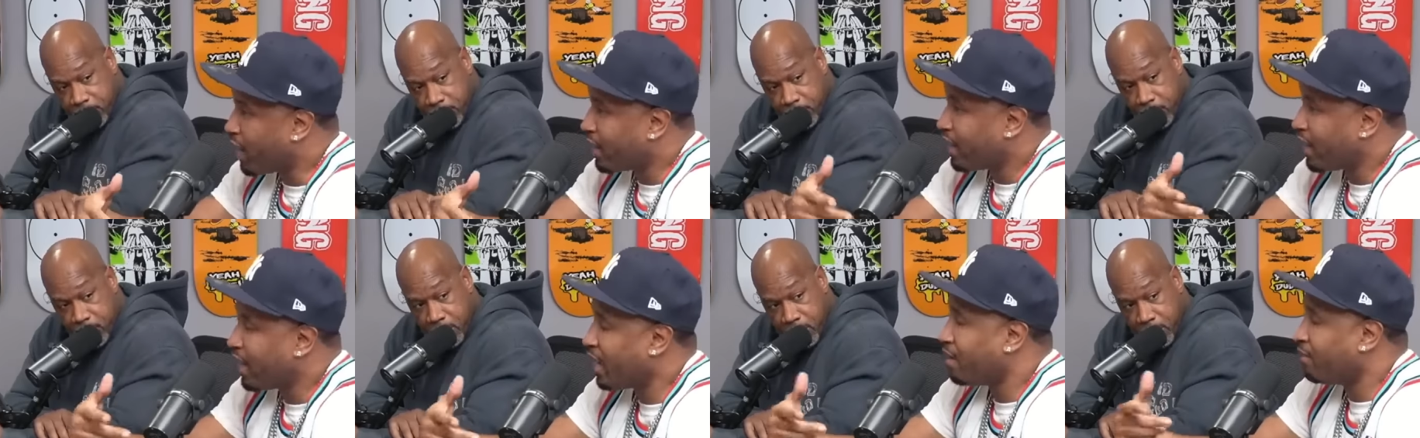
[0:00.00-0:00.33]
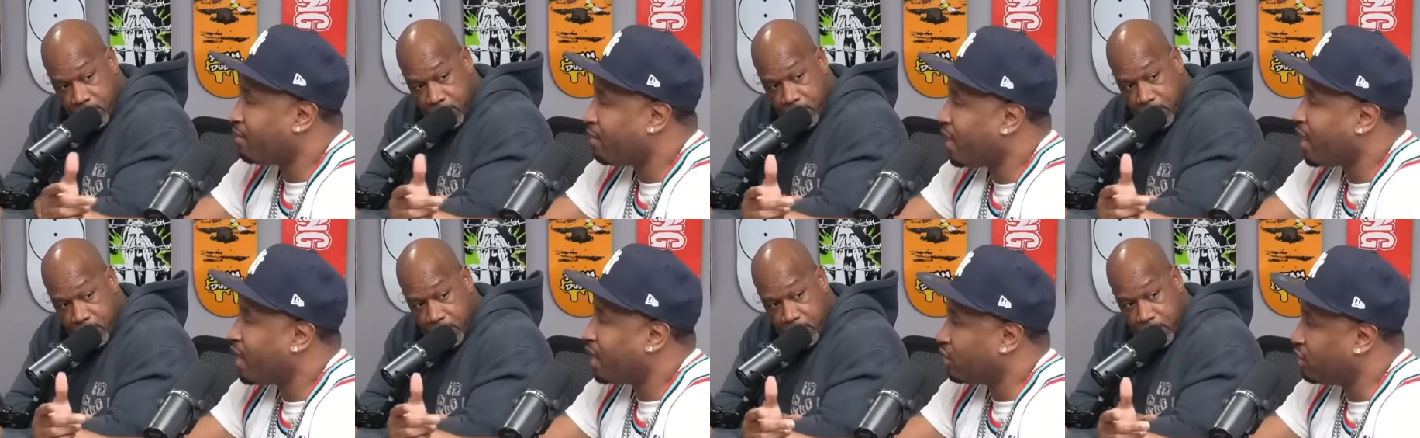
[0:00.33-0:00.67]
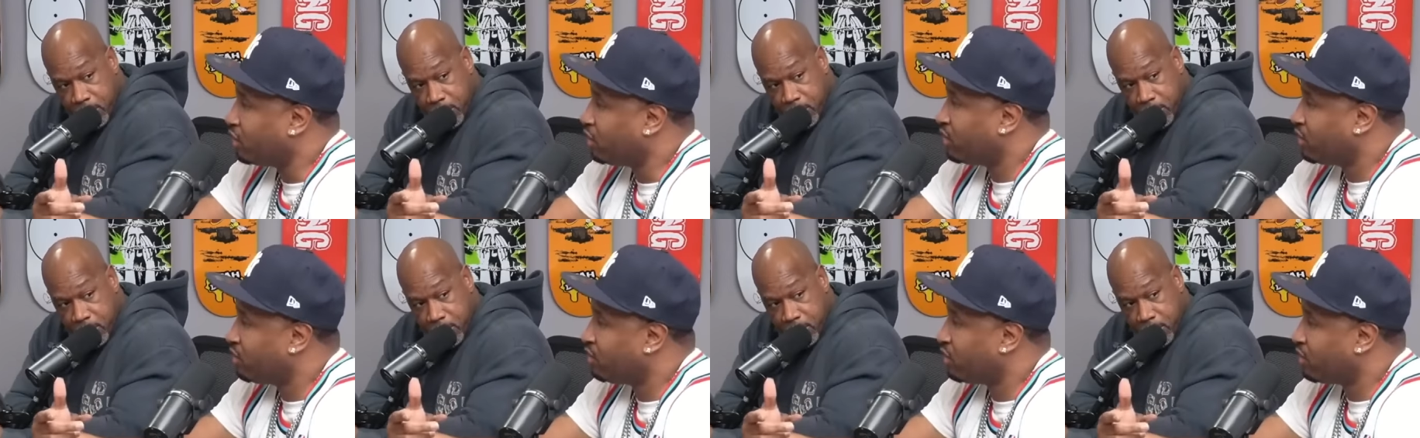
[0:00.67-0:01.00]
Speaker 1: hand man.
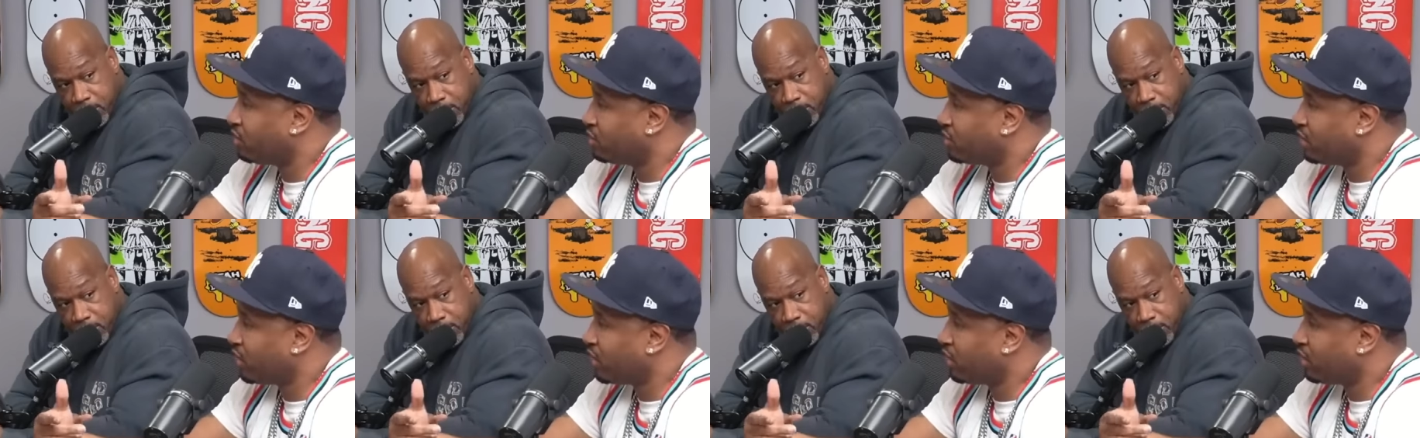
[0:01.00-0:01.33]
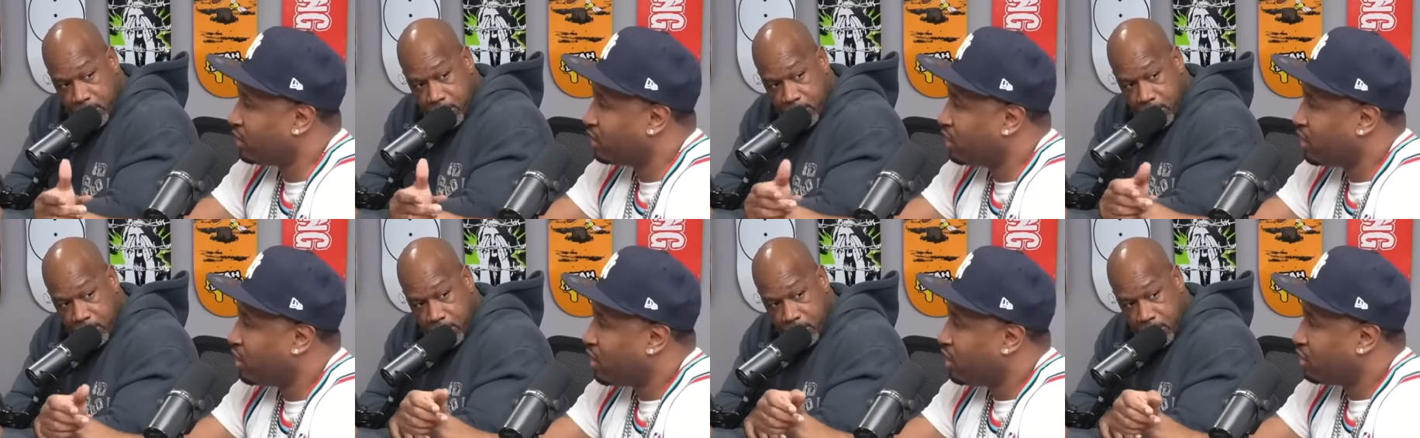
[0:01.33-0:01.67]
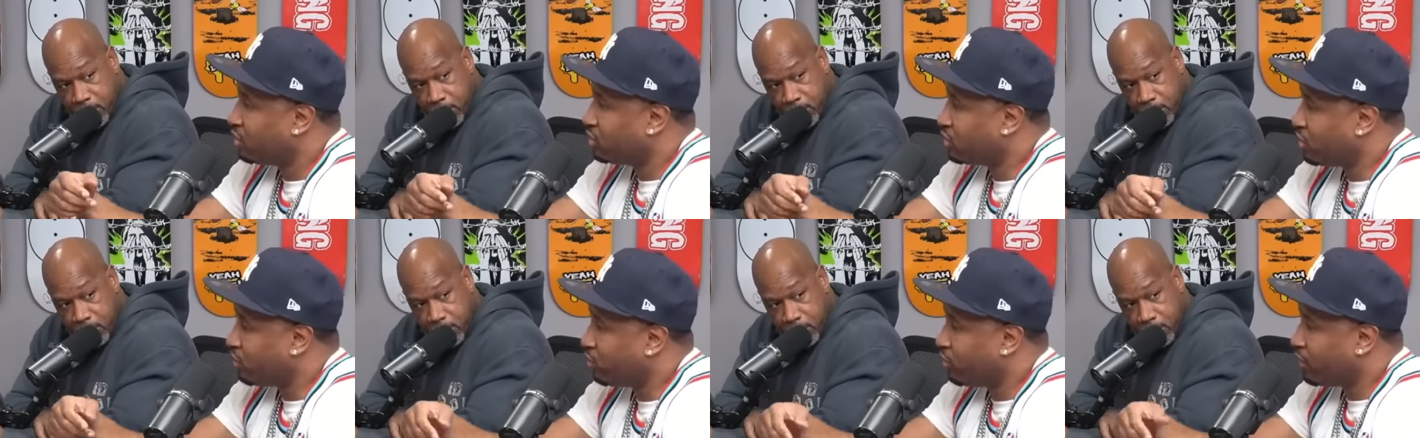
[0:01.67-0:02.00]
You get what I'm saying?
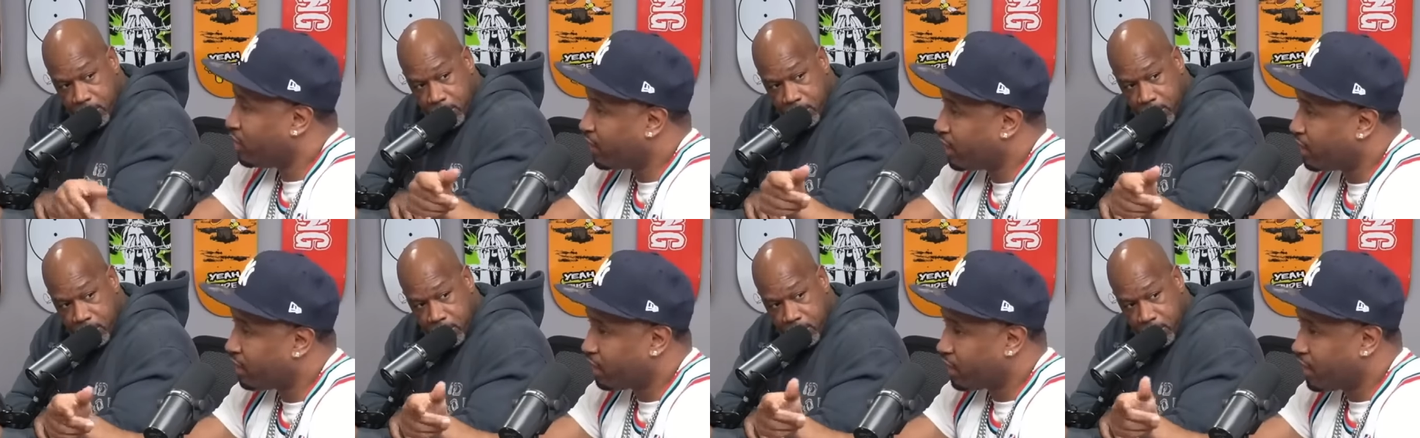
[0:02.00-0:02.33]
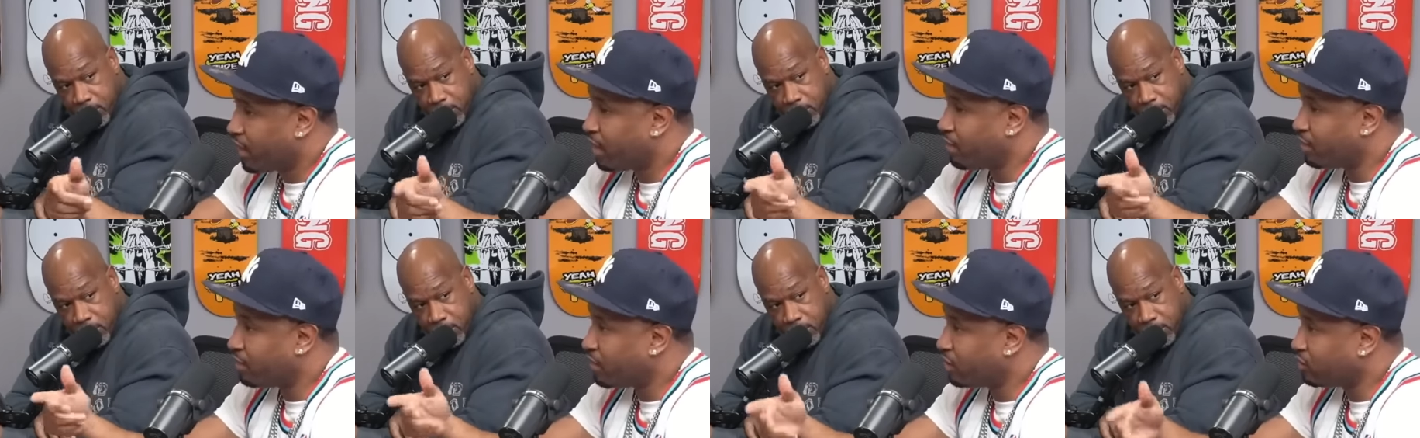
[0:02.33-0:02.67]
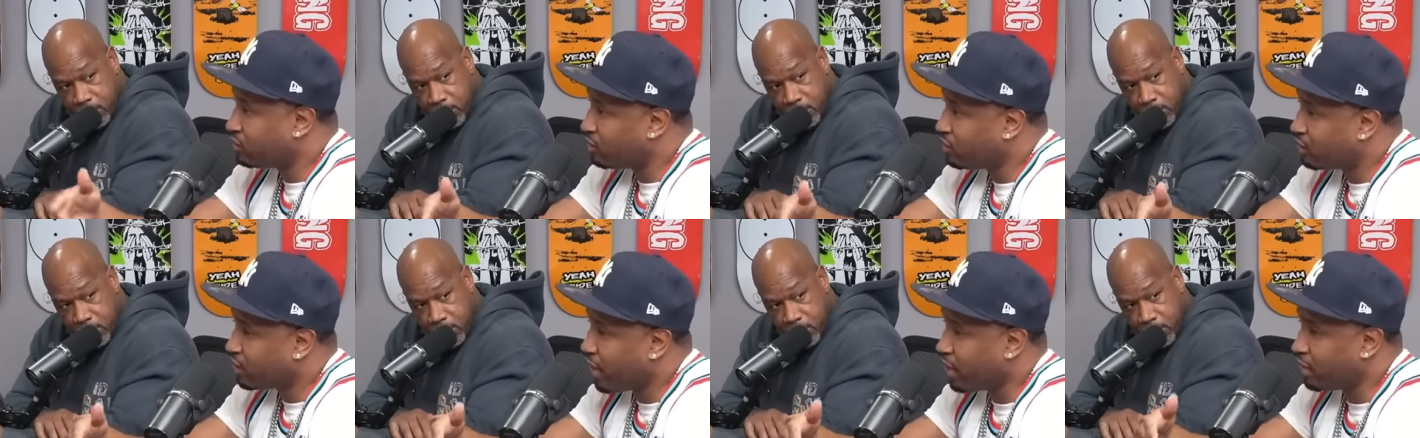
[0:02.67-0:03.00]
So when it came down
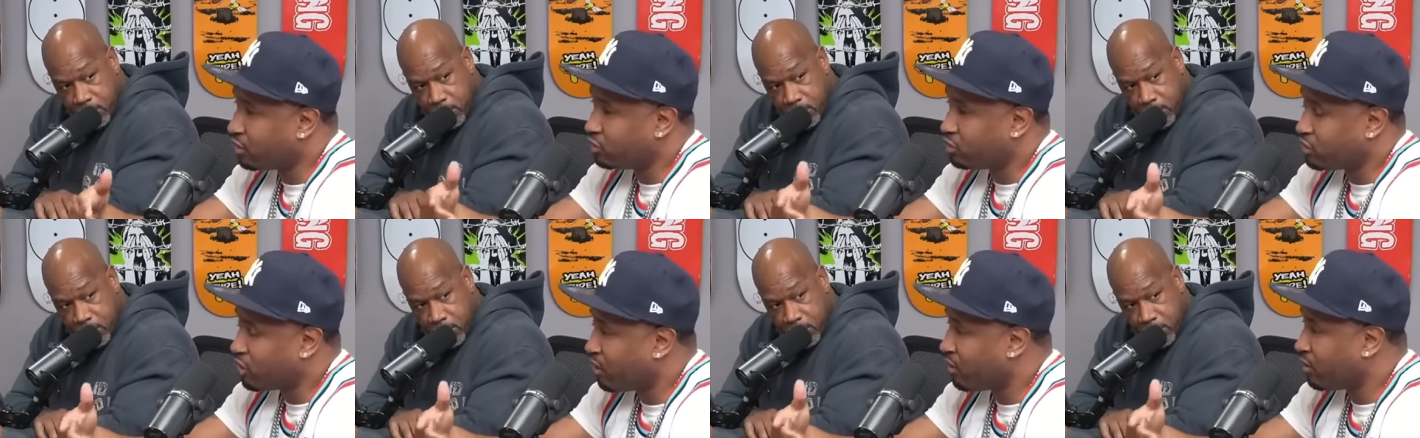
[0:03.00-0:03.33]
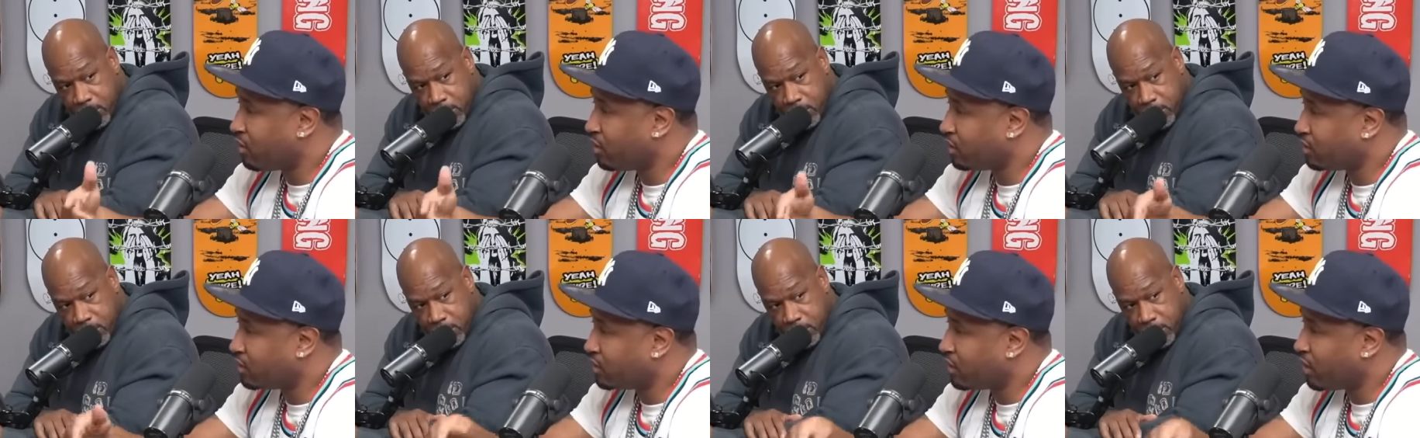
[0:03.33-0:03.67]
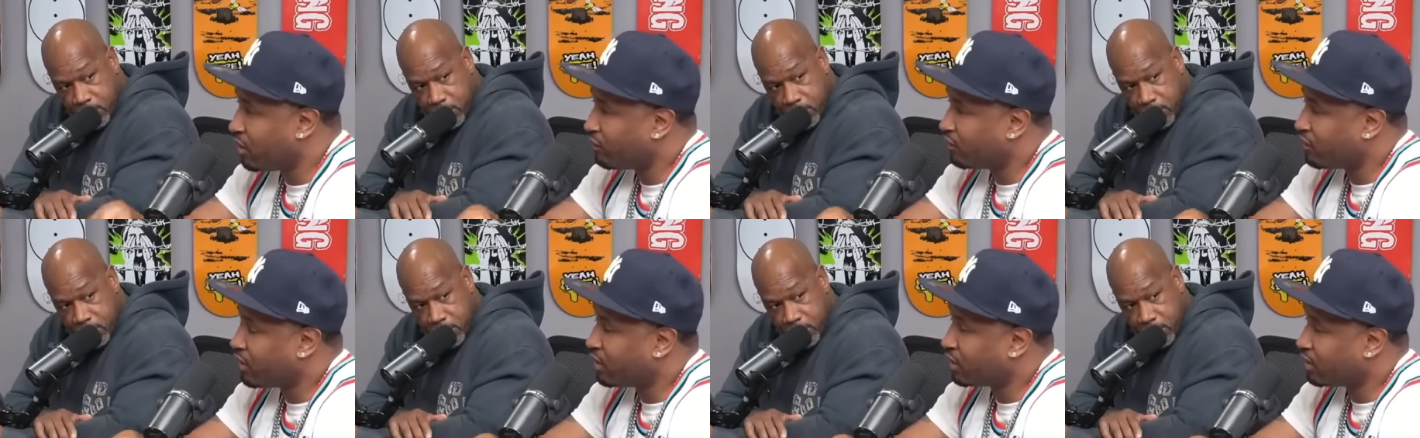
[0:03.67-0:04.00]
to like dirt and
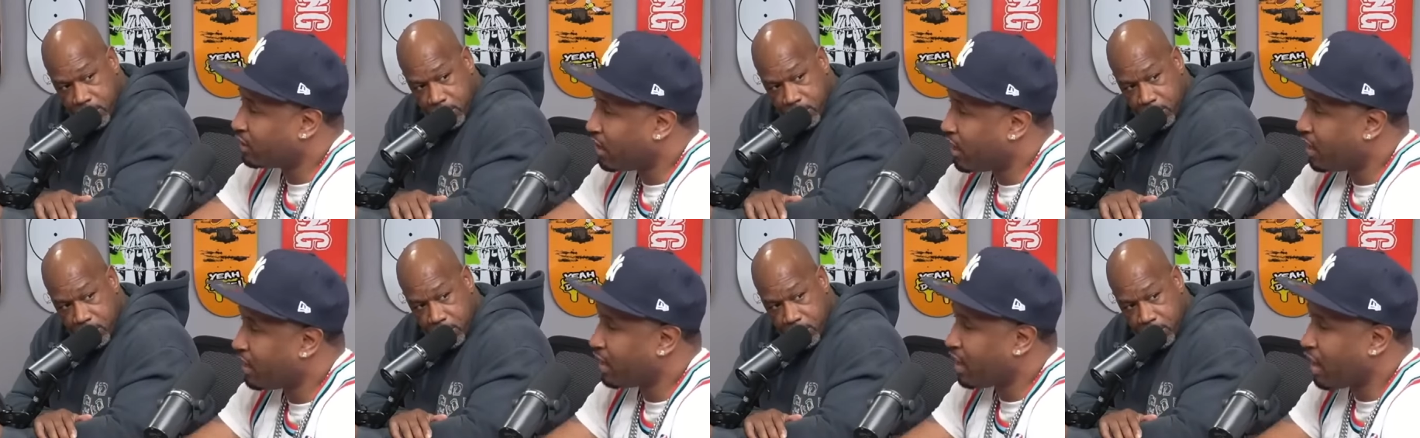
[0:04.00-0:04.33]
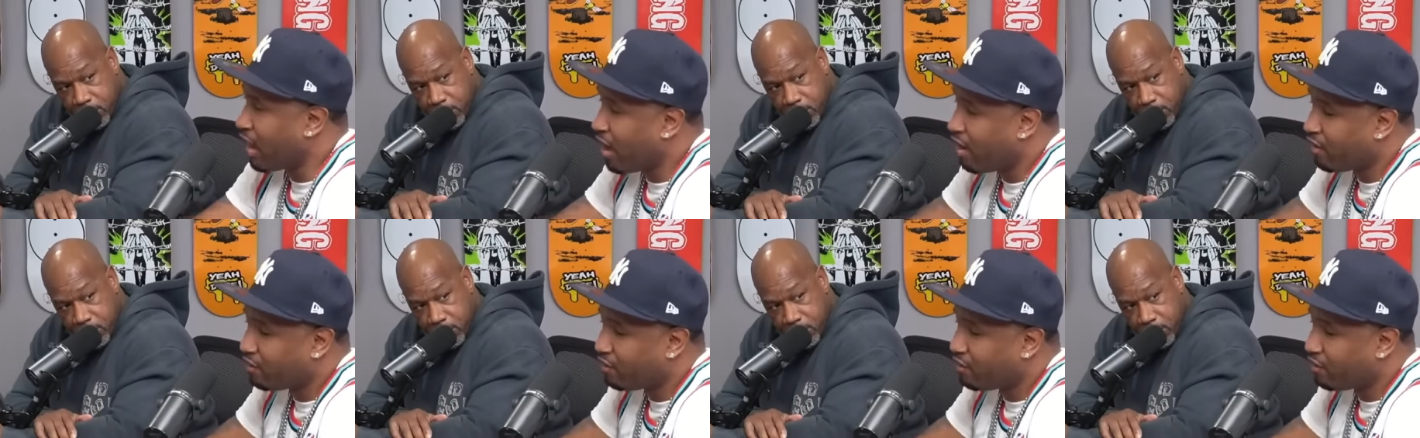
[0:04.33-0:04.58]
stuff like that, I,